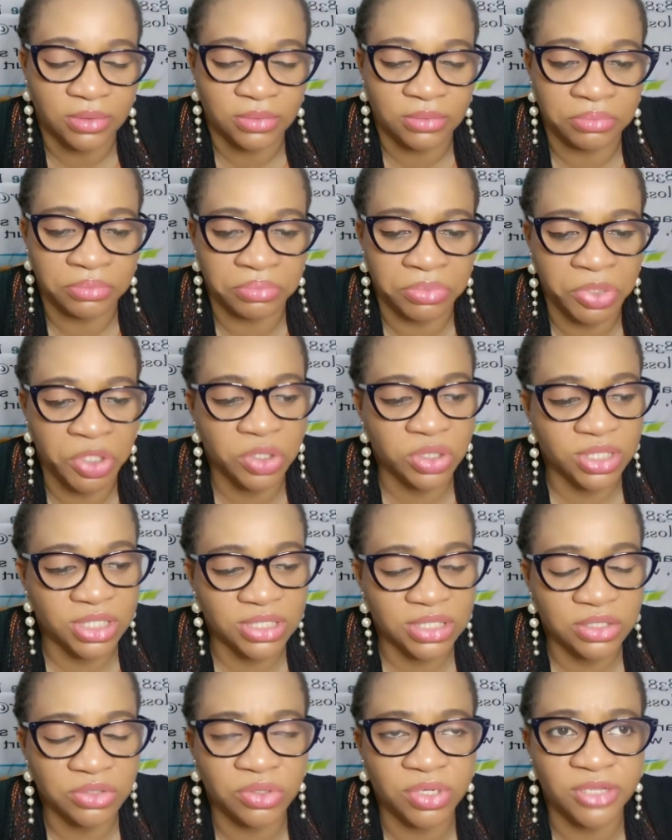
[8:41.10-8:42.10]
not
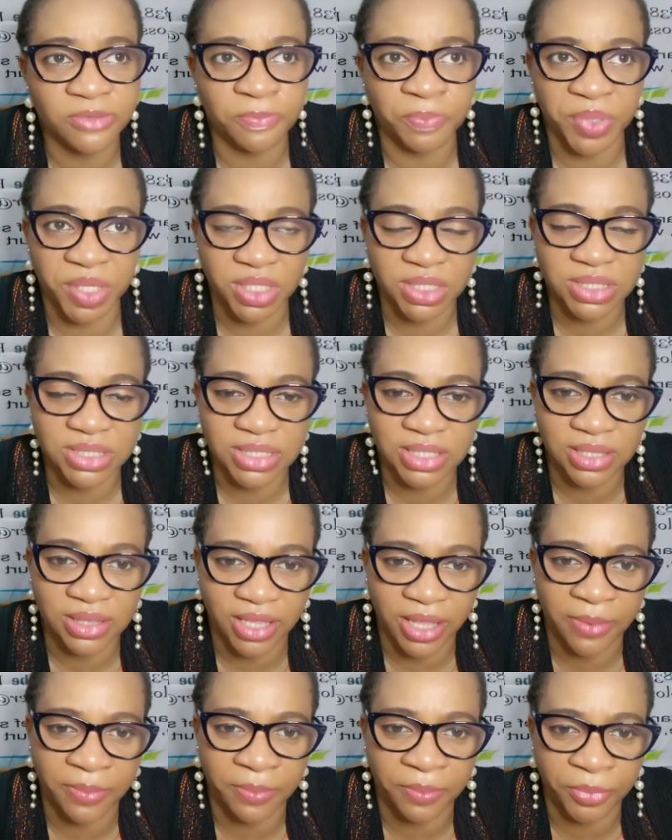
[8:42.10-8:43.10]
necessarily pity
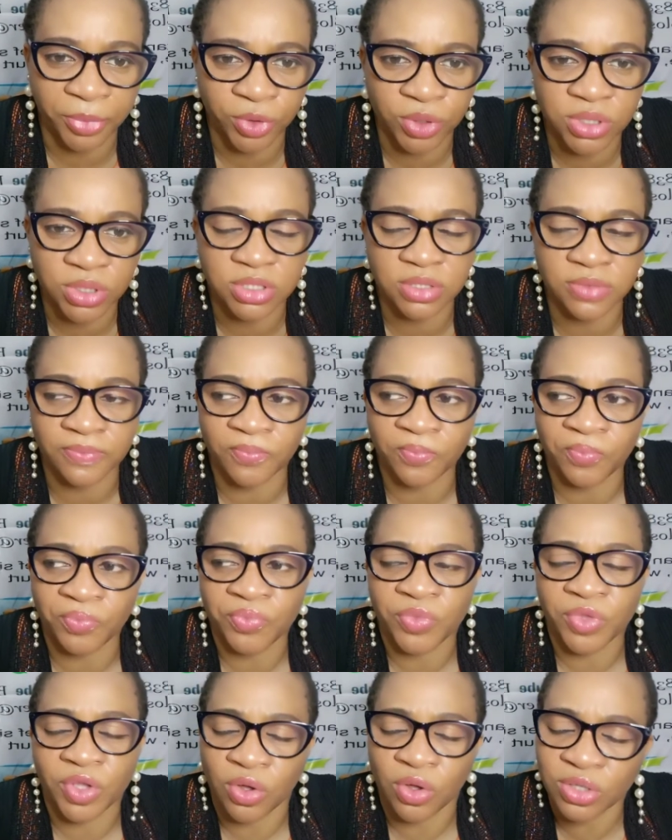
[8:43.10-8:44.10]
them, but
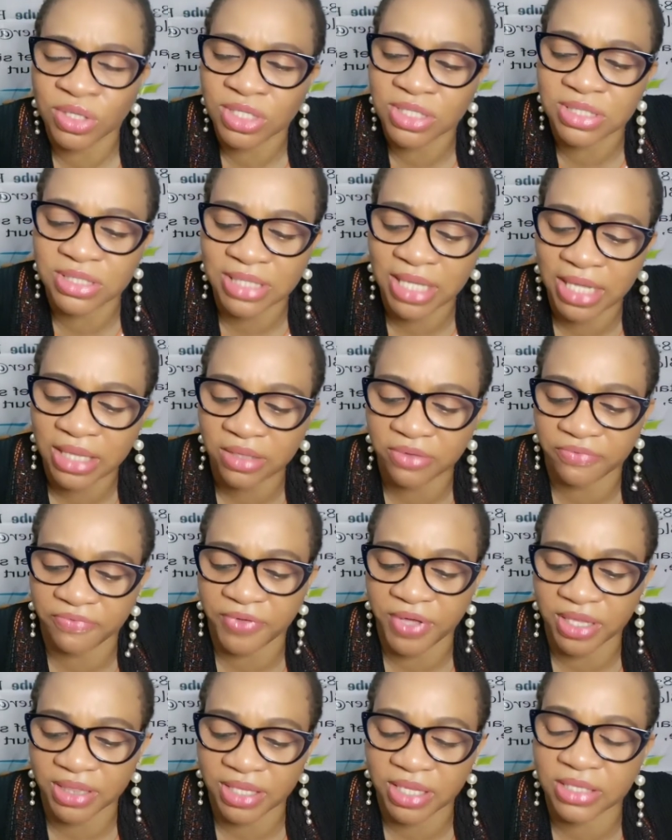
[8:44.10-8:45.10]
understand the
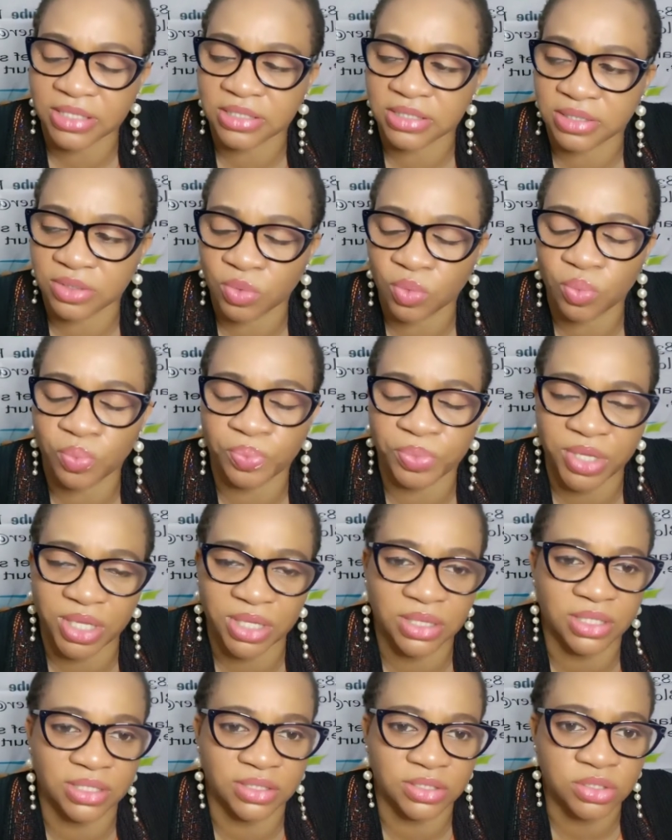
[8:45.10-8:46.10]
fact that
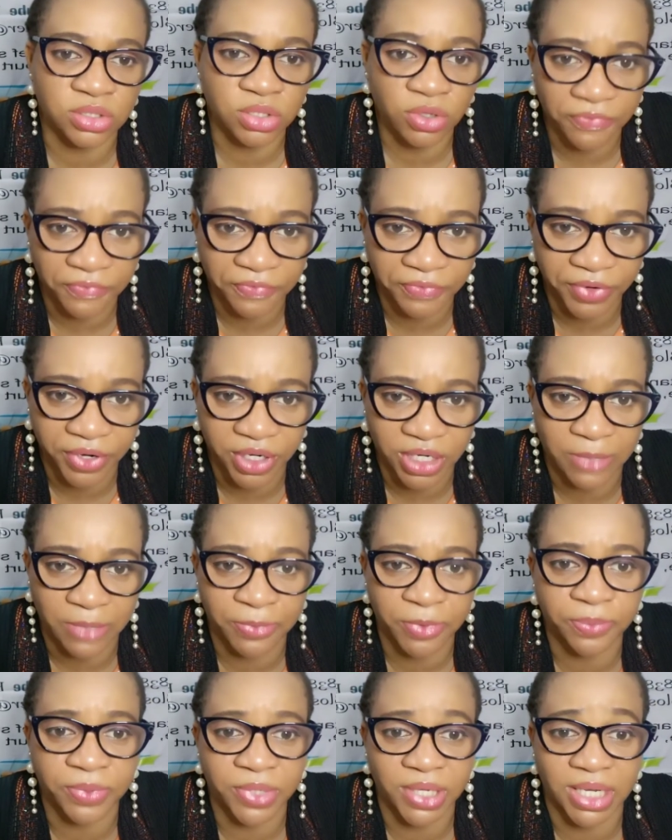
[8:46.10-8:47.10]
the suffering, that
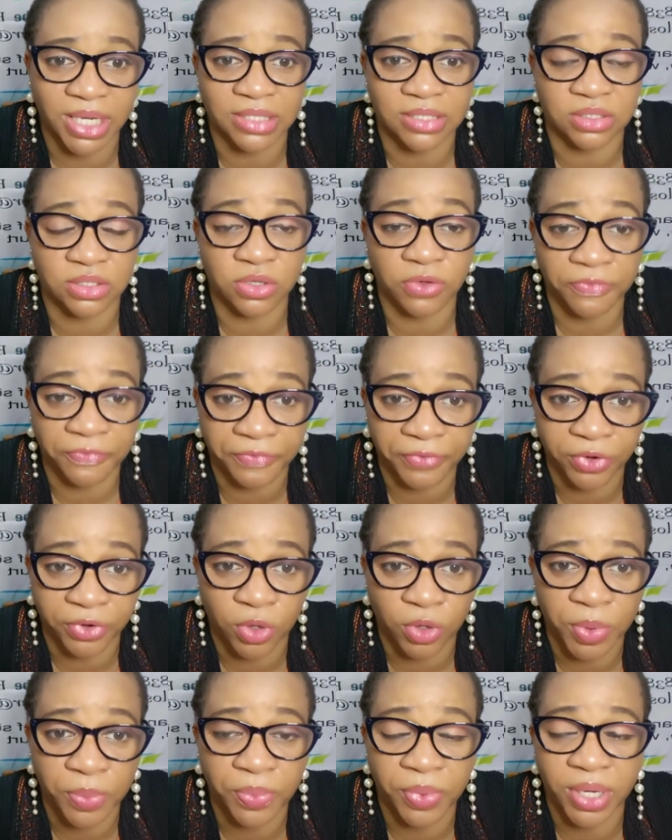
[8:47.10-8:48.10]
people are suffering
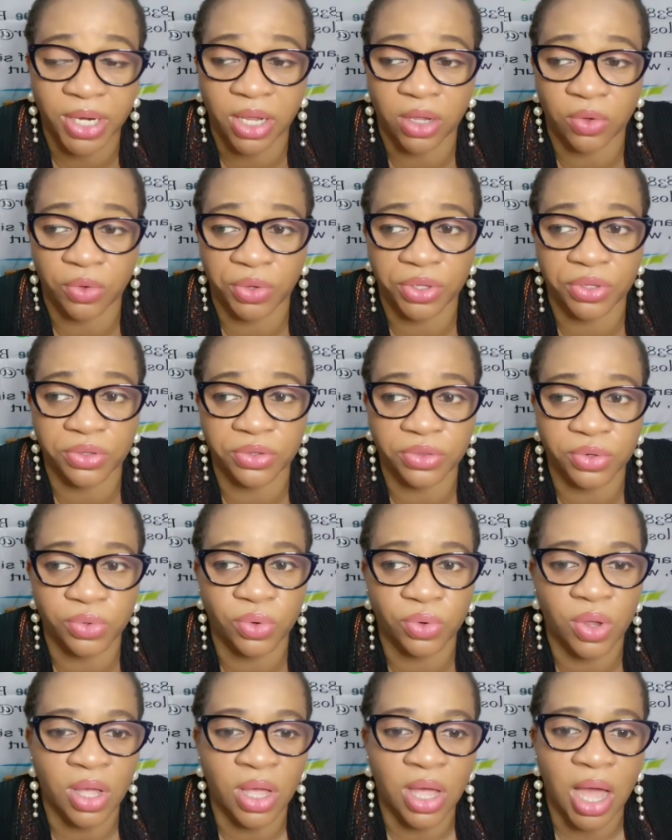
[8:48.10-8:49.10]
or people are going
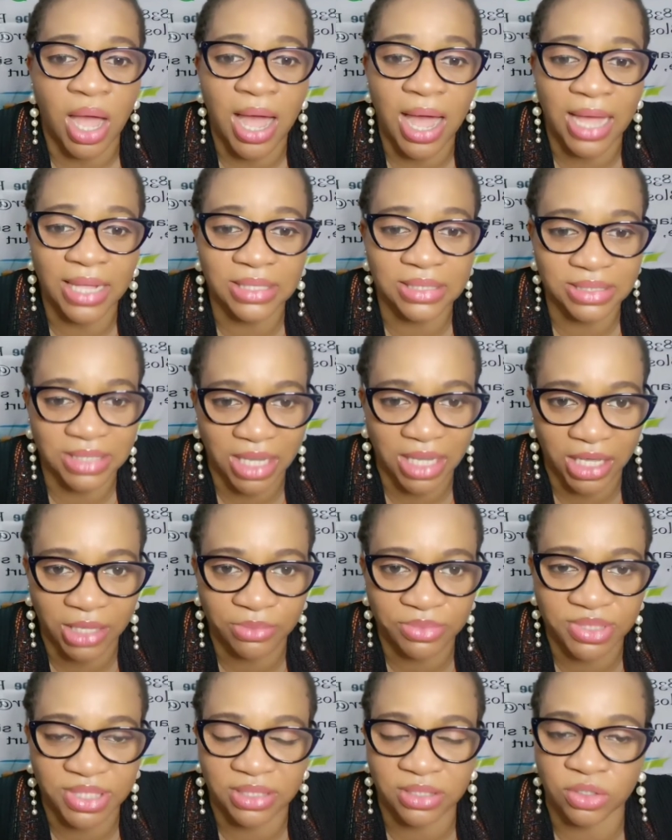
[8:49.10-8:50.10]
through hard
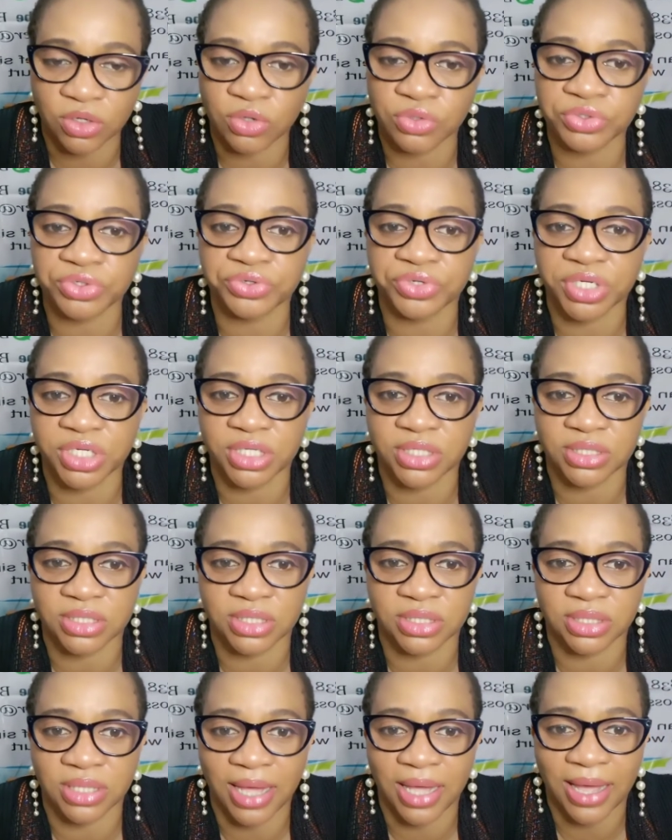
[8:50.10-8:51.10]
times, that the country is
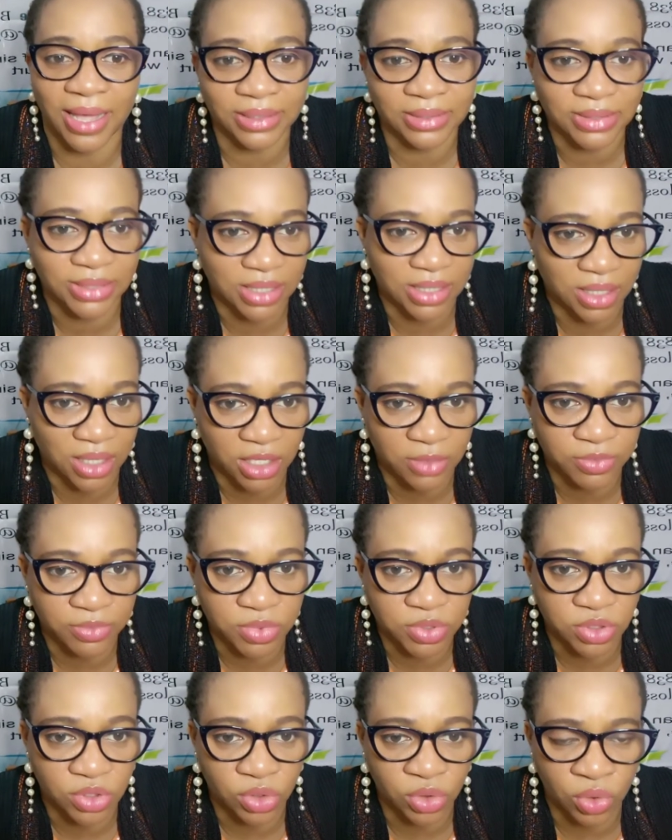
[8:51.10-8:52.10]
in hard
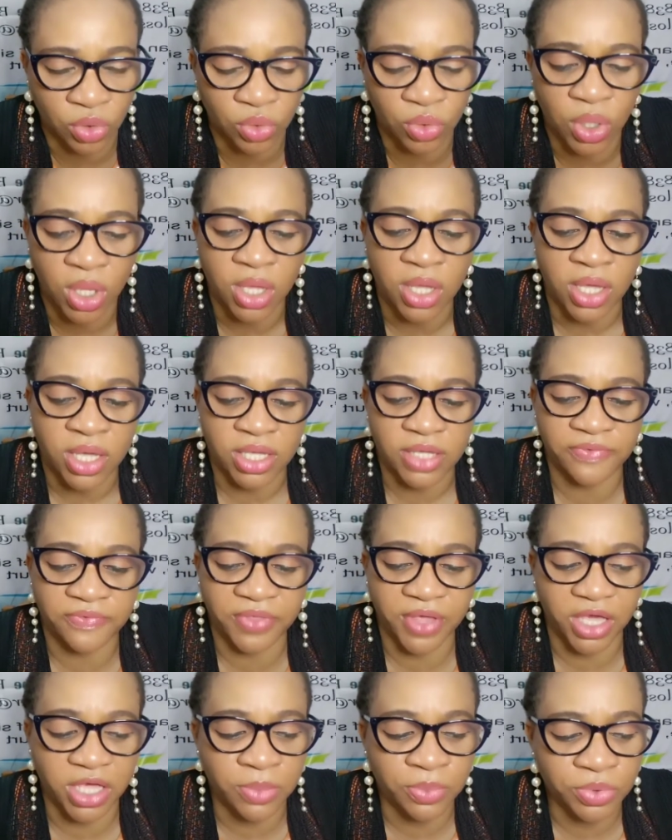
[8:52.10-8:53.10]
times? If
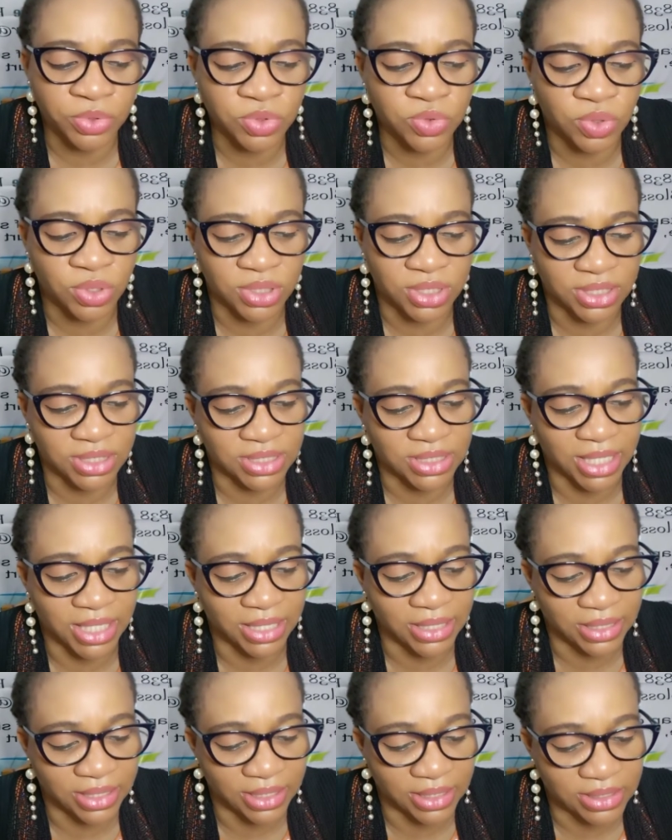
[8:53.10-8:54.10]
they're able to
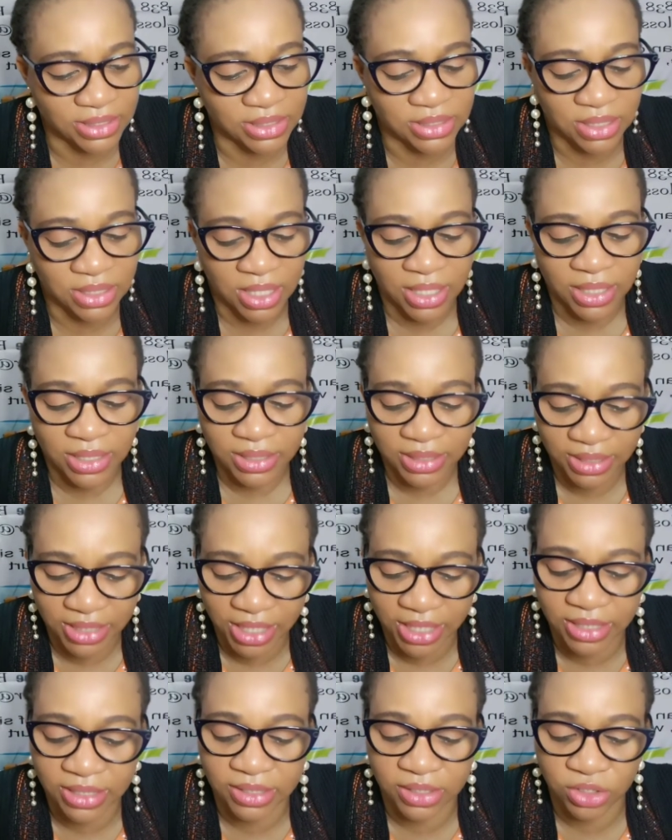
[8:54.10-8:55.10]
understand this,
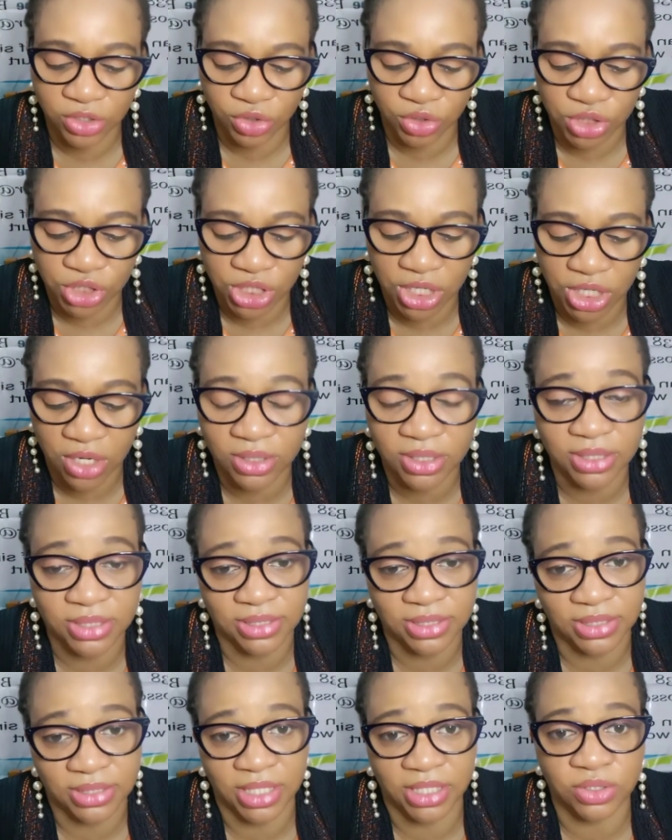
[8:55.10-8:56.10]
then your child is
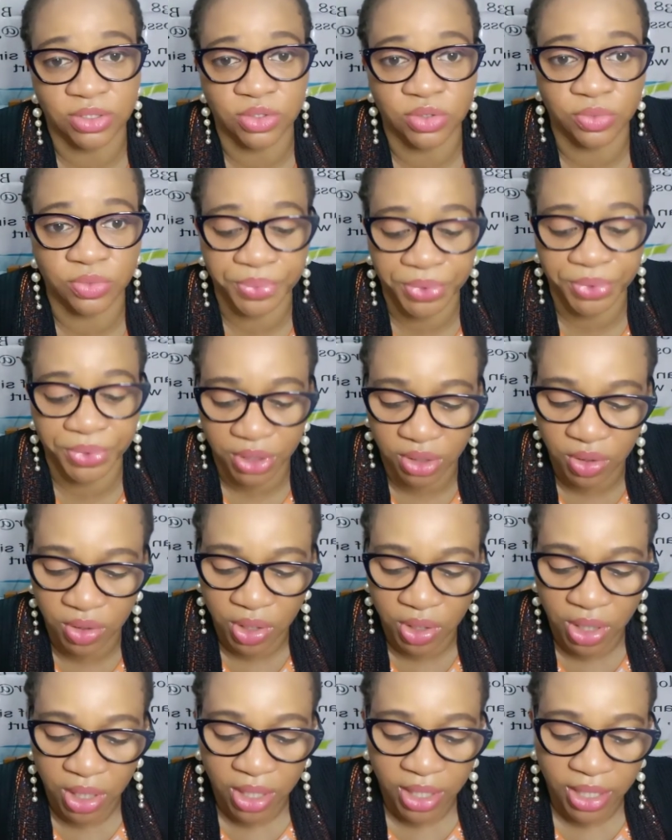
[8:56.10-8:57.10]
said to be
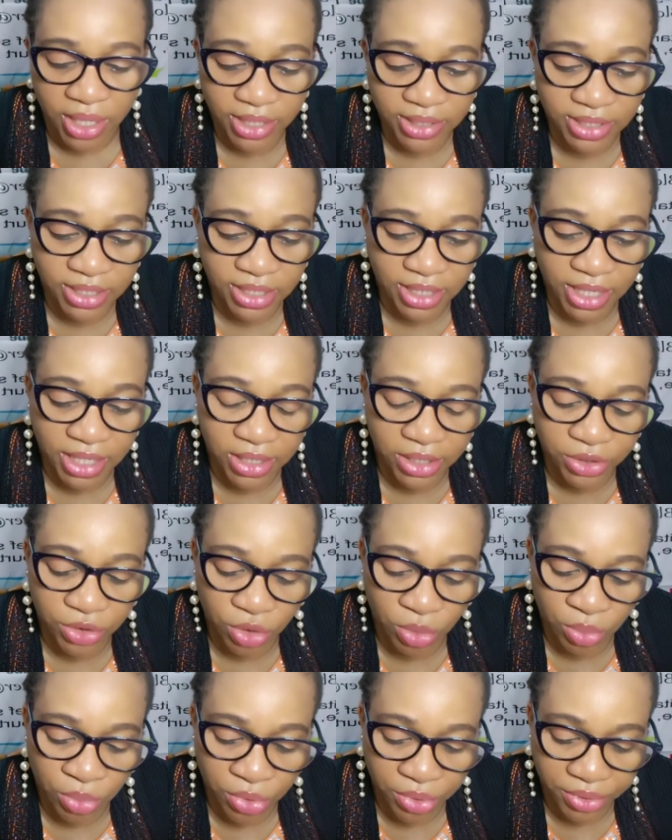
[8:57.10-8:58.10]
ethically
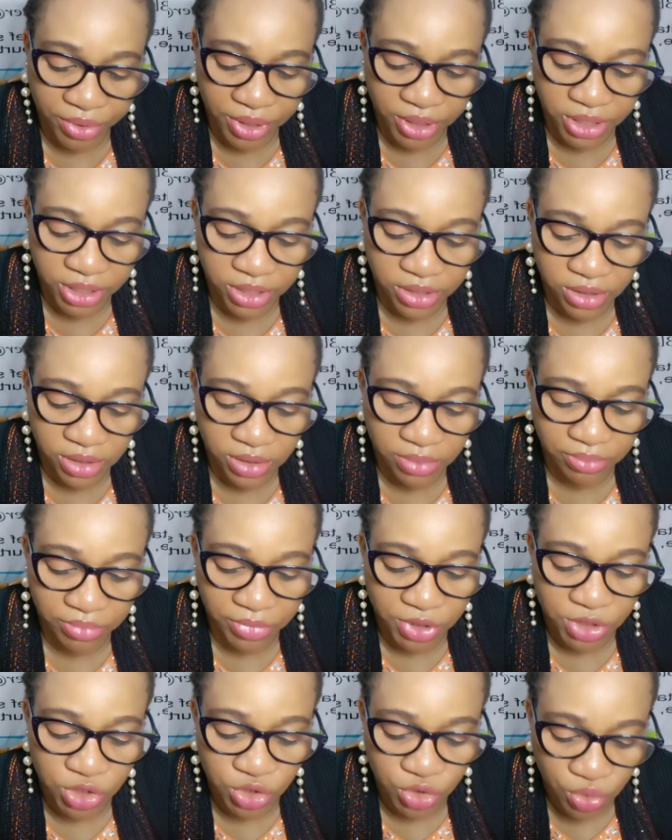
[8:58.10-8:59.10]
or morally
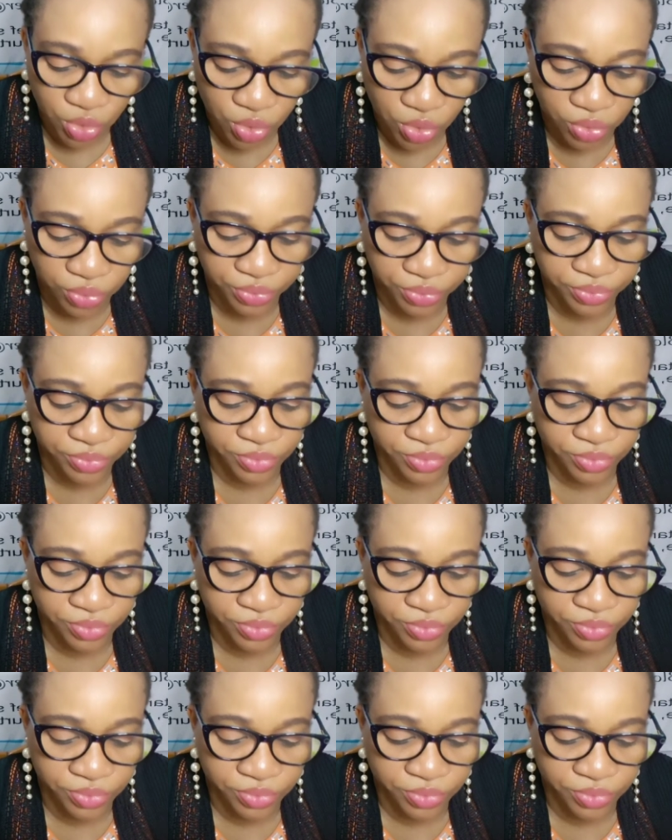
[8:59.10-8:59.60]
mature.